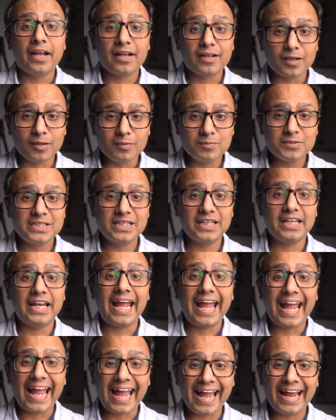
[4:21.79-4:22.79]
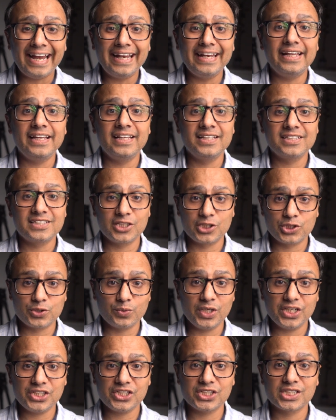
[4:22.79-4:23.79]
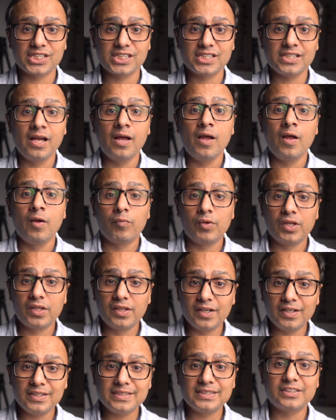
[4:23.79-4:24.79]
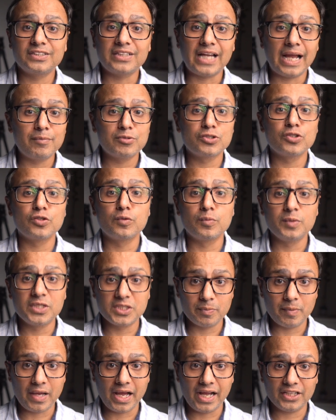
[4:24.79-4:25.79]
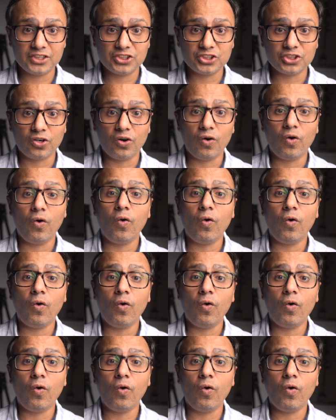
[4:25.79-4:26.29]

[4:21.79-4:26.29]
Comes in handy in situations where there is a time zone mismatch,